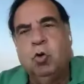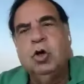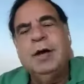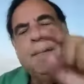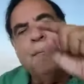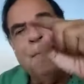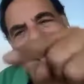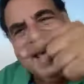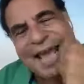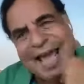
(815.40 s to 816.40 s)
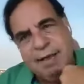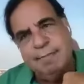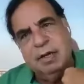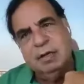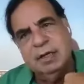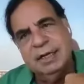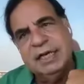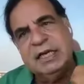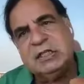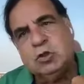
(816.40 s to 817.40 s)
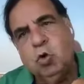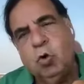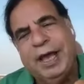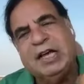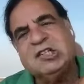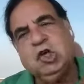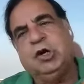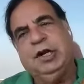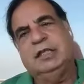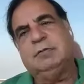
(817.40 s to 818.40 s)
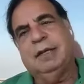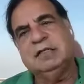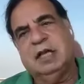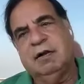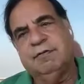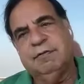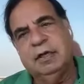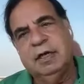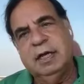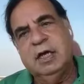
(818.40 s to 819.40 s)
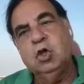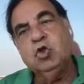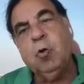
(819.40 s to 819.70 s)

No, my aim is to exonerate myself, mm.